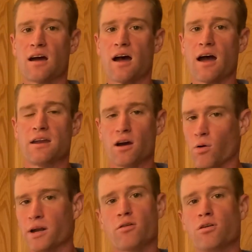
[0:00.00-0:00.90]
I know
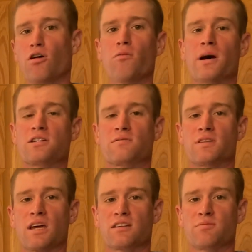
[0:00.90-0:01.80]
I don't know a bunch of
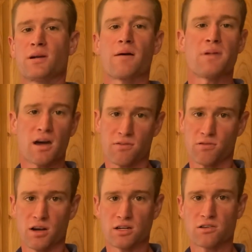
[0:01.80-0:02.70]
things, but I'm not
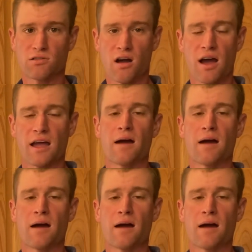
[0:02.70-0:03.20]
afraid to try.